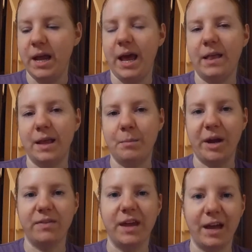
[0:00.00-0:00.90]
and then
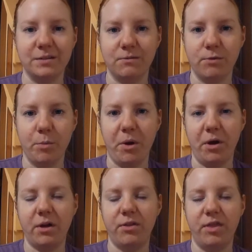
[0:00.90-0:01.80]
by the end of the
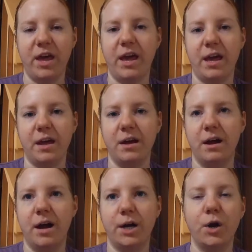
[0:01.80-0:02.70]
book, they
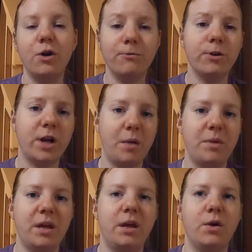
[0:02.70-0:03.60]
are
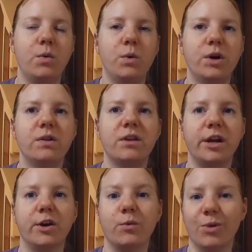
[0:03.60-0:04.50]
overcoming it, or they
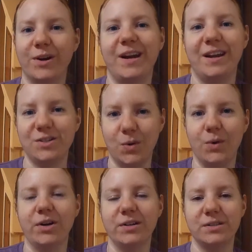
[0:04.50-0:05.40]
are working
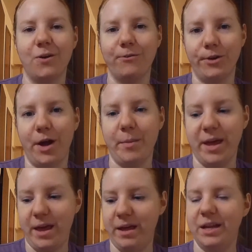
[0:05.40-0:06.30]
towards overcoming
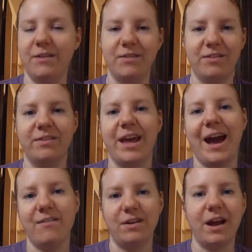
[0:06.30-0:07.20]
it, even if they
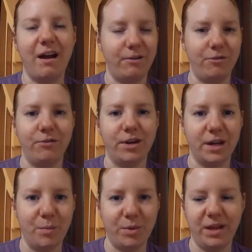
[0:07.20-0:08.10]
haven't gotten over it
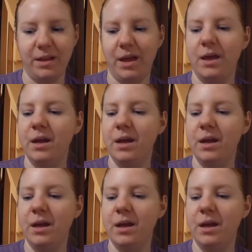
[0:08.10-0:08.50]
completely.